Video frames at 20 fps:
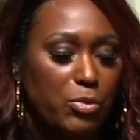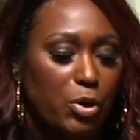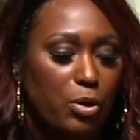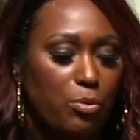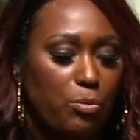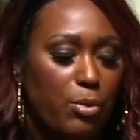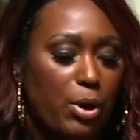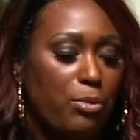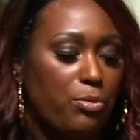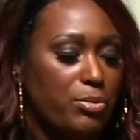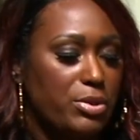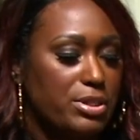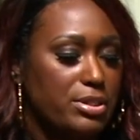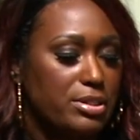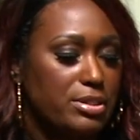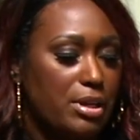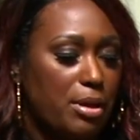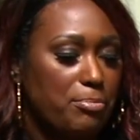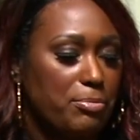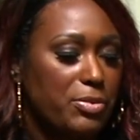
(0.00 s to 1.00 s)
What was
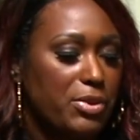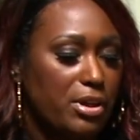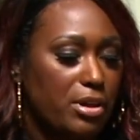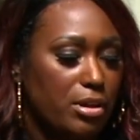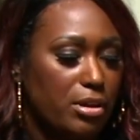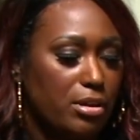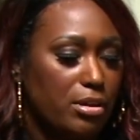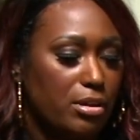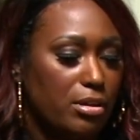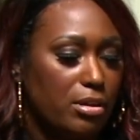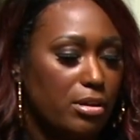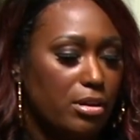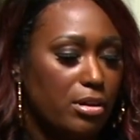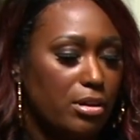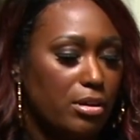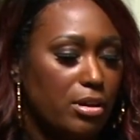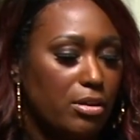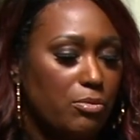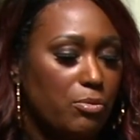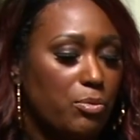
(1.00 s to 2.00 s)
something
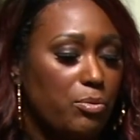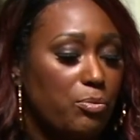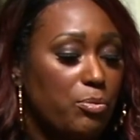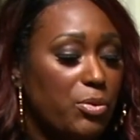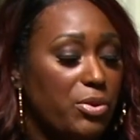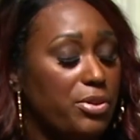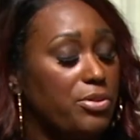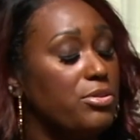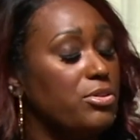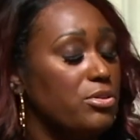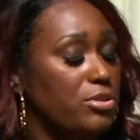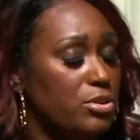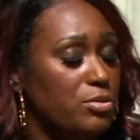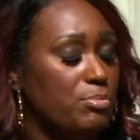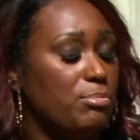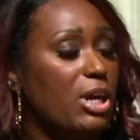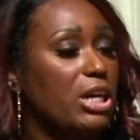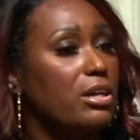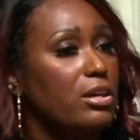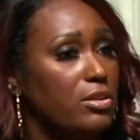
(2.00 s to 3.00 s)
with you
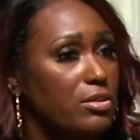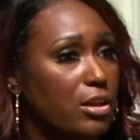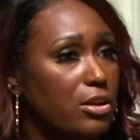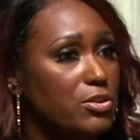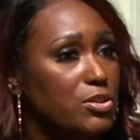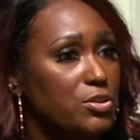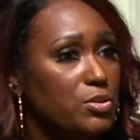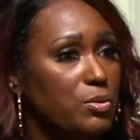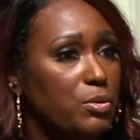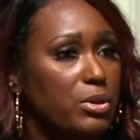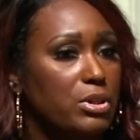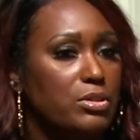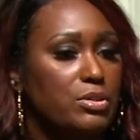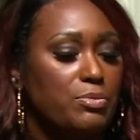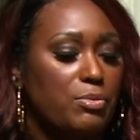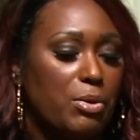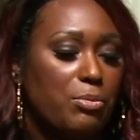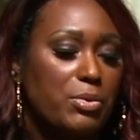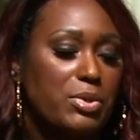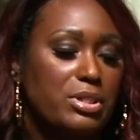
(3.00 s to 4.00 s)
making that choice,
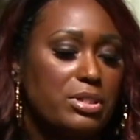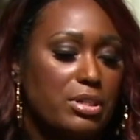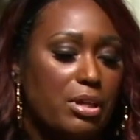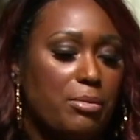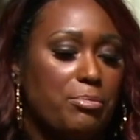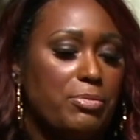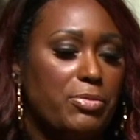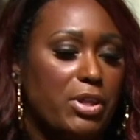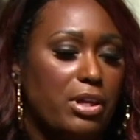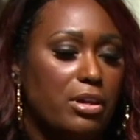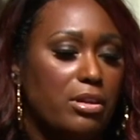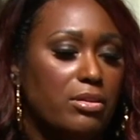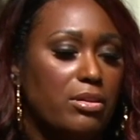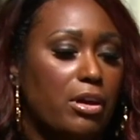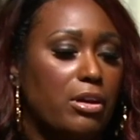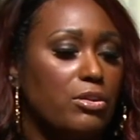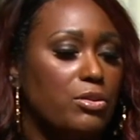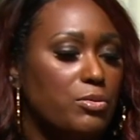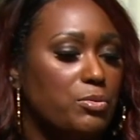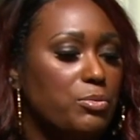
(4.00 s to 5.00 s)
what was something
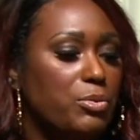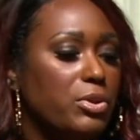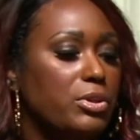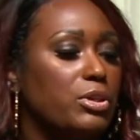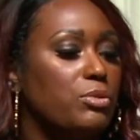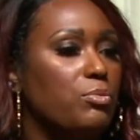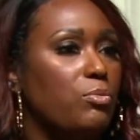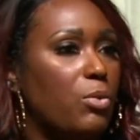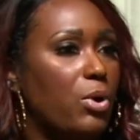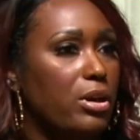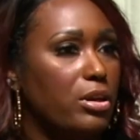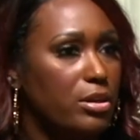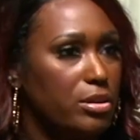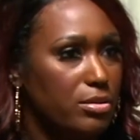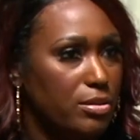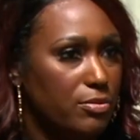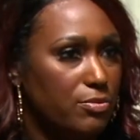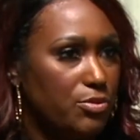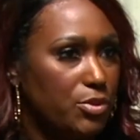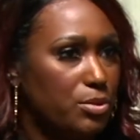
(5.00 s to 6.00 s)
that you really
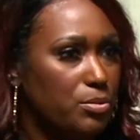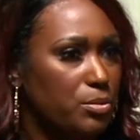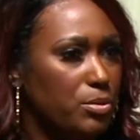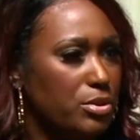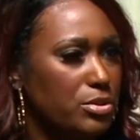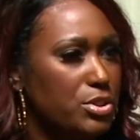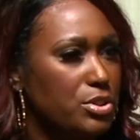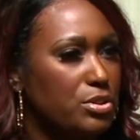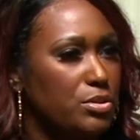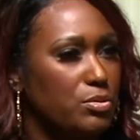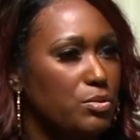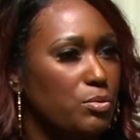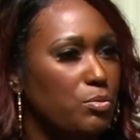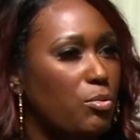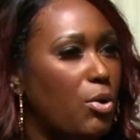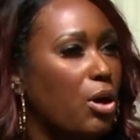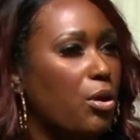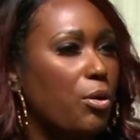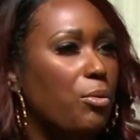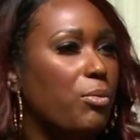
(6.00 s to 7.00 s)
wanted the viewer to
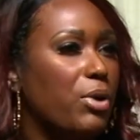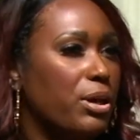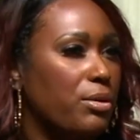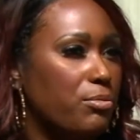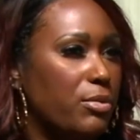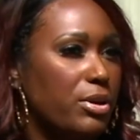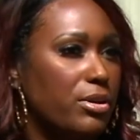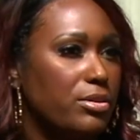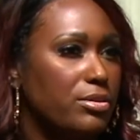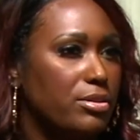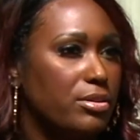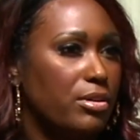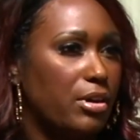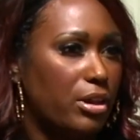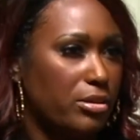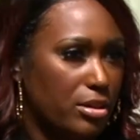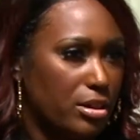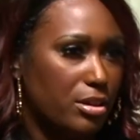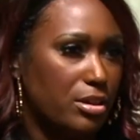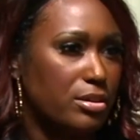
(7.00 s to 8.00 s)
walk away with
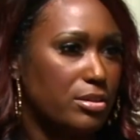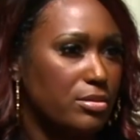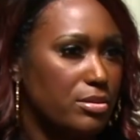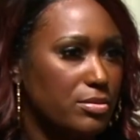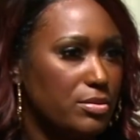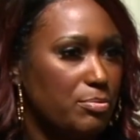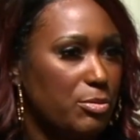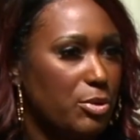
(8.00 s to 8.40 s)
at the end of this